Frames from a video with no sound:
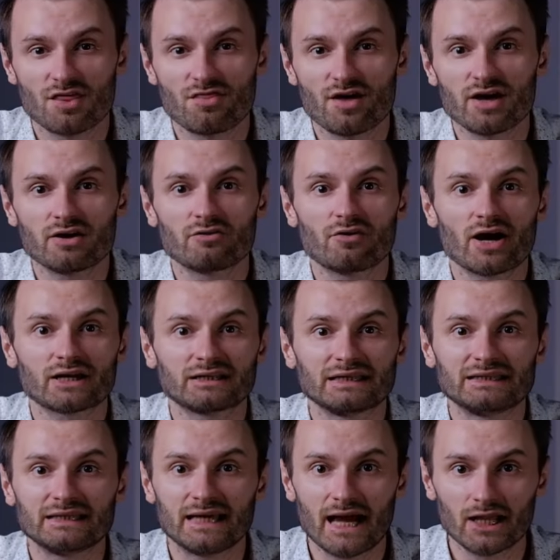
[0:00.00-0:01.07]
They
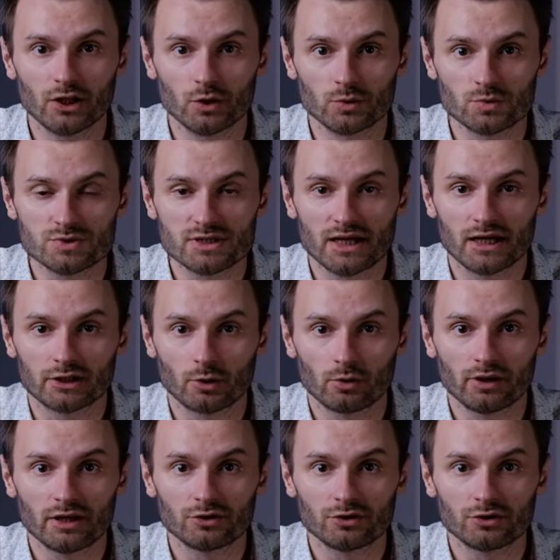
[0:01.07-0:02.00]
erected gallows at all